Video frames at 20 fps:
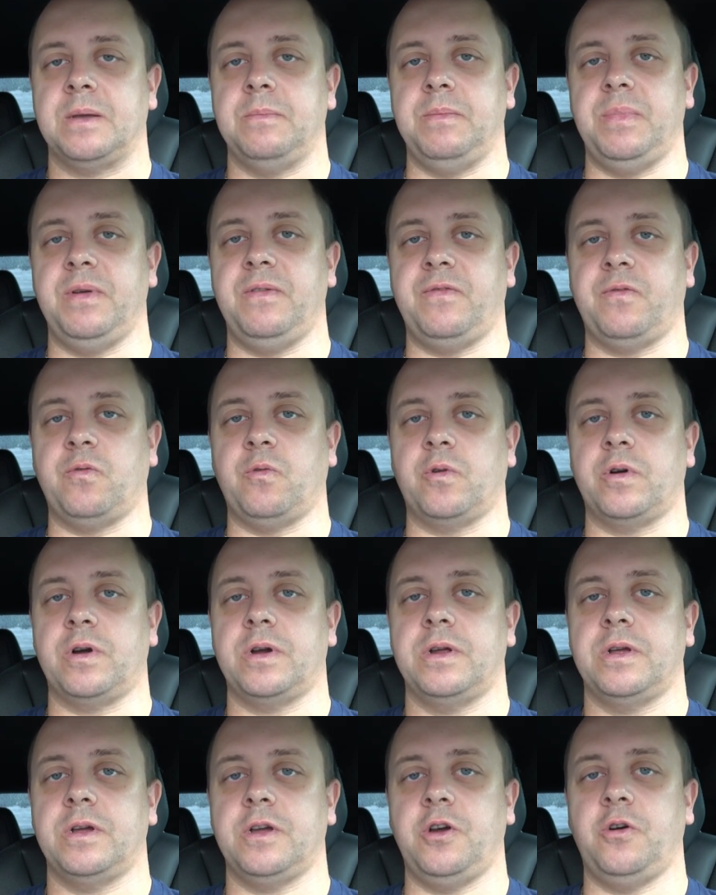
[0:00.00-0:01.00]

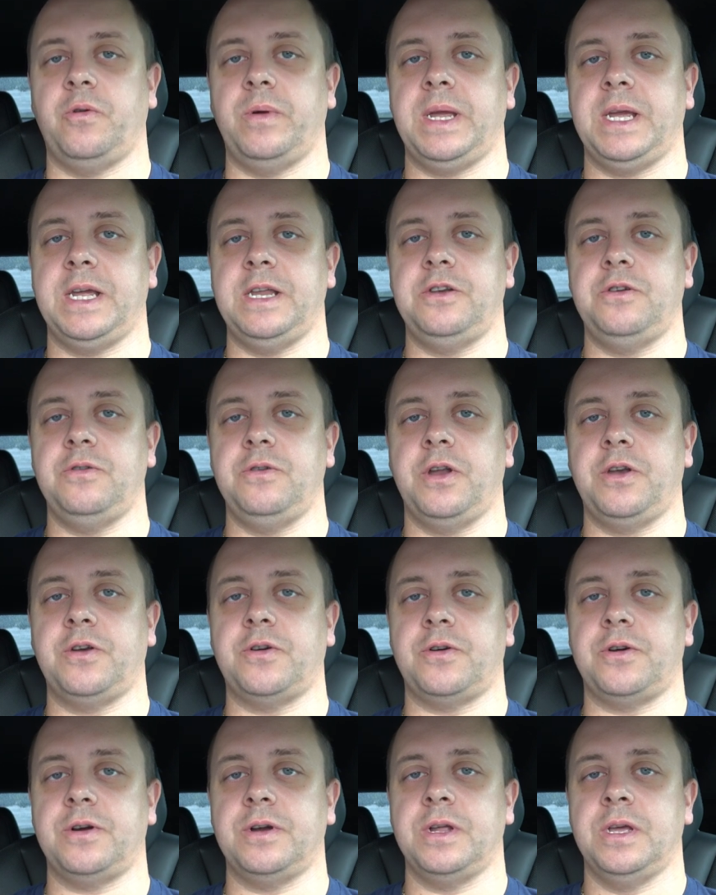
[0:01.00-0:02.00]
before going into the
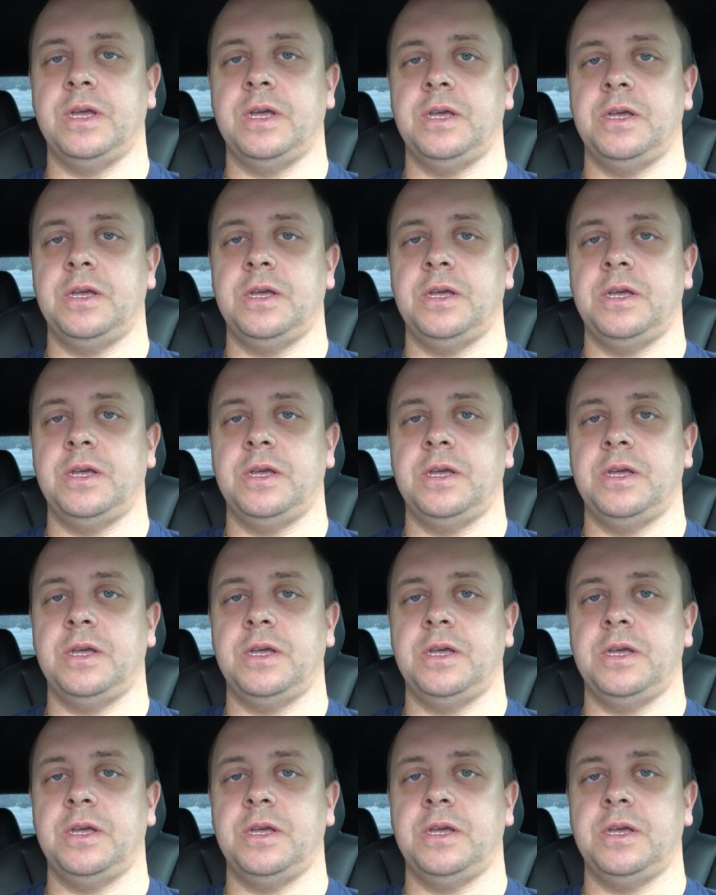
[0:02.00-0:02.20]
turn.